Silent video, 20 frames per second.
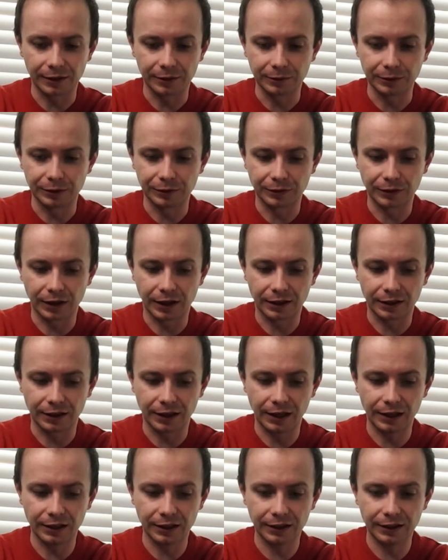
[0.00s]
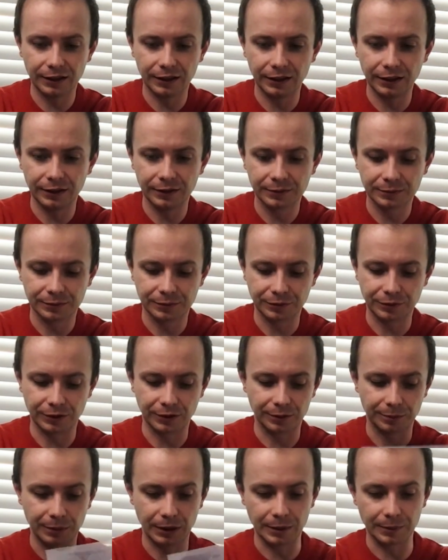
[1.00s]
We've got an Allen key
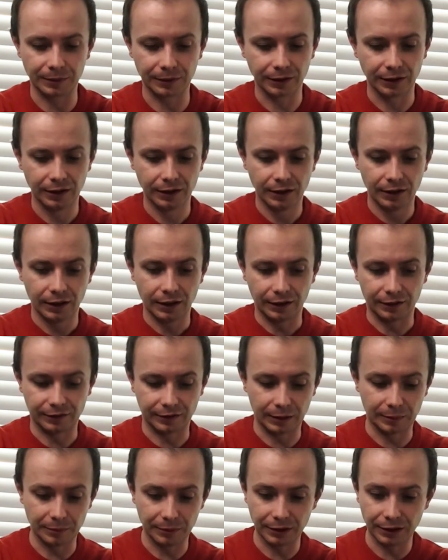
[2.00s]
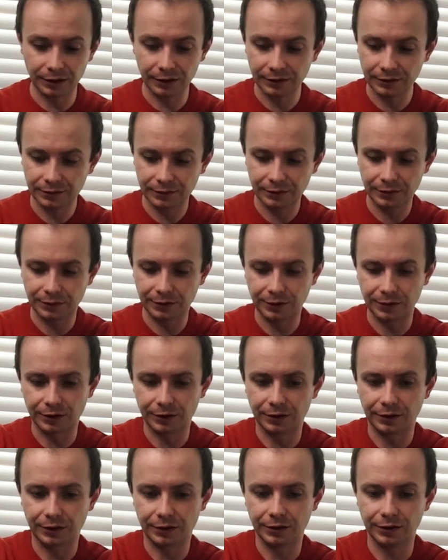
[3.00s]
for probably assembling your
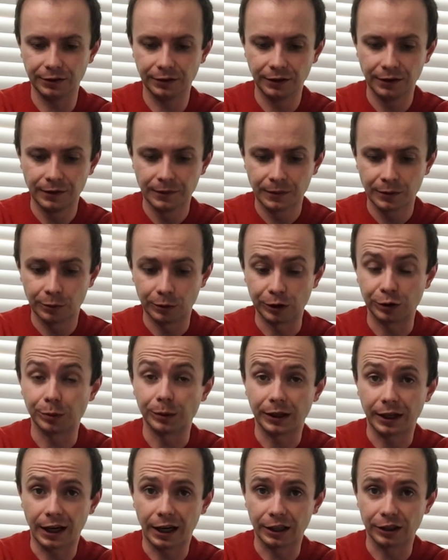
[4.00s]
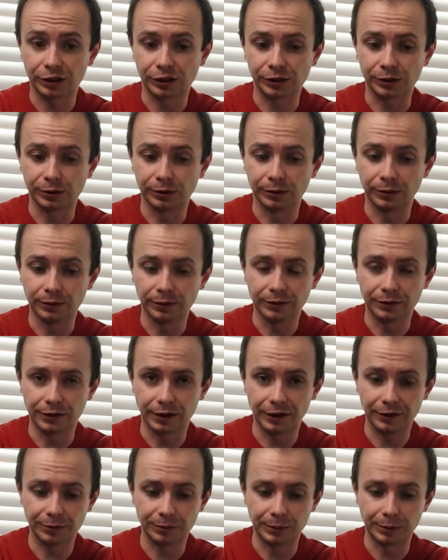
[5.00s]
gun, which we can't show,
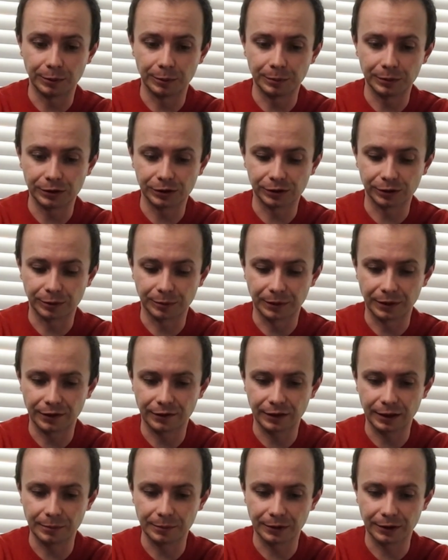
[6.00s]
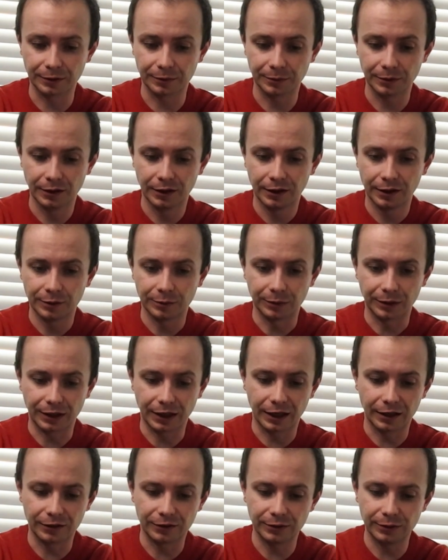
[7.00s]
right? We won't be showing me assembling it. We
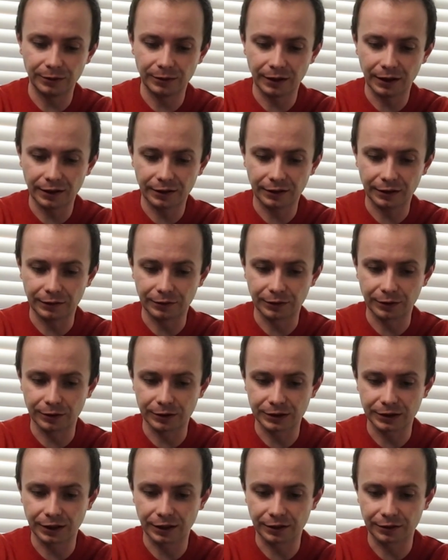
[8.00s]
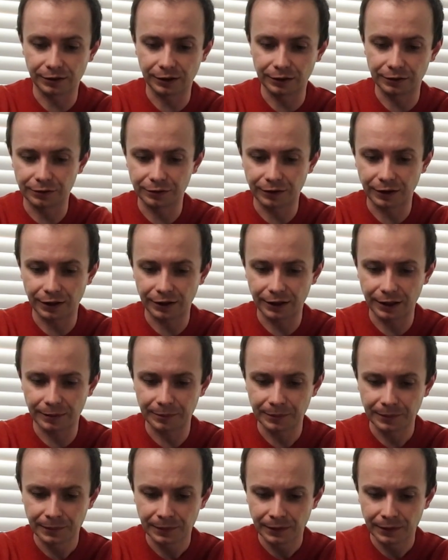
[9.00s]
can't do that, even though it's not a real firearm.